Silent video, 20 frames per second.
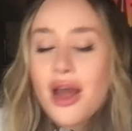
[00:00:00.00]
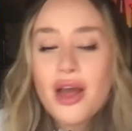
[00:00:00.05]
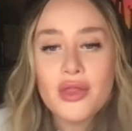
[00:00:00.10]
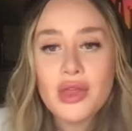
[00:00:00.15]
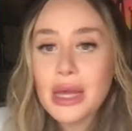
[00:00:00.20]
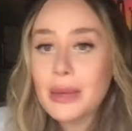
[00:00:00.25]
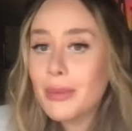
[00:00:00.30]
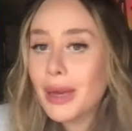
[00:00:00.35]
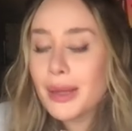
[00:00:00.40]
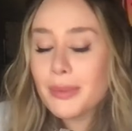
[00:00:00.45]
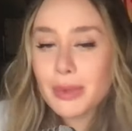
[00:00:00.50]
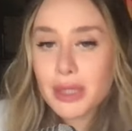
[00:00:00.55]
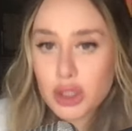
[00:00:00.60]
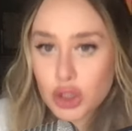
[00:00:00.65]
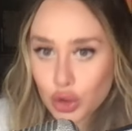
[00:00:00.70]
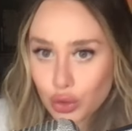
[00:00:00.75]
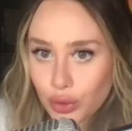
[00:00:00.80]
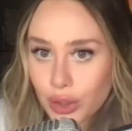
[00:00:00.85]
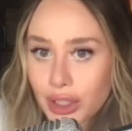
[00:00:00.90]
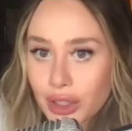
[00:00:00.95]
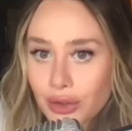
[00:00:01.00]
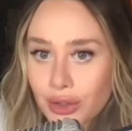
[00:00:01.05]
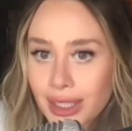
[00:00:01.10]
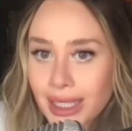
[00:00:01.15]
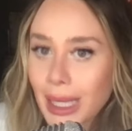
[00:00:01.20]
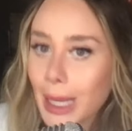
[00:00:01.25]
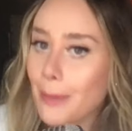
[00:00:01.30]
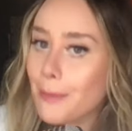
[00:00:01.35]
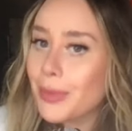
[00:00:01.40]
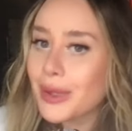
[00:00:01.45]
they might be triggering
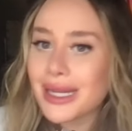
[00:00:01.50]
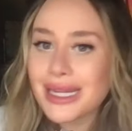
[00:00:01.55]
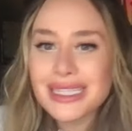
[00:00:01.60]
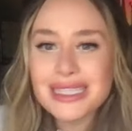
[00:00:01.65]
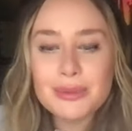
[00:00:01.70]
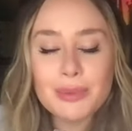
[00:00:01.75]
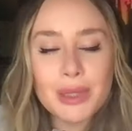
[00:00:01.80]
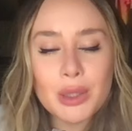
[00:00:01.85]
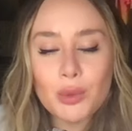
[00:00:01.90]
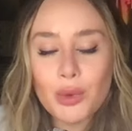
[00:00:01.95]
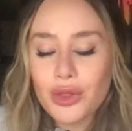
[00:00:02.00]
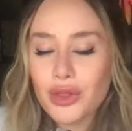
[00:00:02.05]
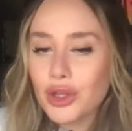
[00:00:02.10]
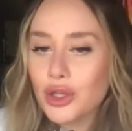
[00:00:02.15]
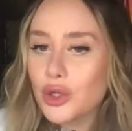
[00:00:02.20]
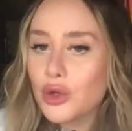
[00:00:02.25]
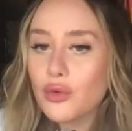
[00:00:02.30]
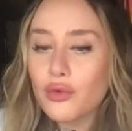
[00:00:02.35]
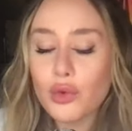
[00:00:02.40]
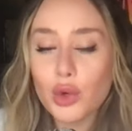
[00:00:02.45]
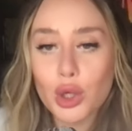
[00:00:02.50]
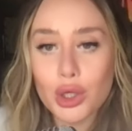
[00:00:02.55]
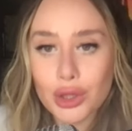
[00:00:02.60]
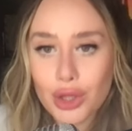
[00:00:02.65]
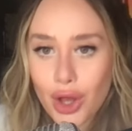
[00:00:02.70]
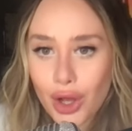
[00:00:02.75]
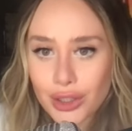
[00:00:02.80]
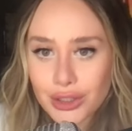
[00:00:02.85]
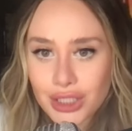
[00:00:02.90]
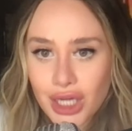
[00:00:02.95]
it, but it's been within you for a
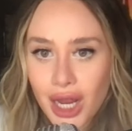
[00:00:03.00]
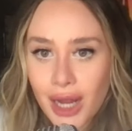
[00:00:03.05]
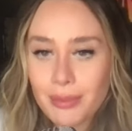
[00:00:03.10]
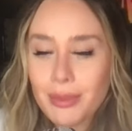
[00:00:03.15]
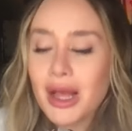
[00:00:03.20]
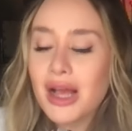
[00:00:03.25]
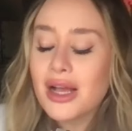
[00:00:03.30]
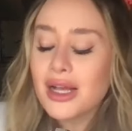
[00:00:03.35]
long time.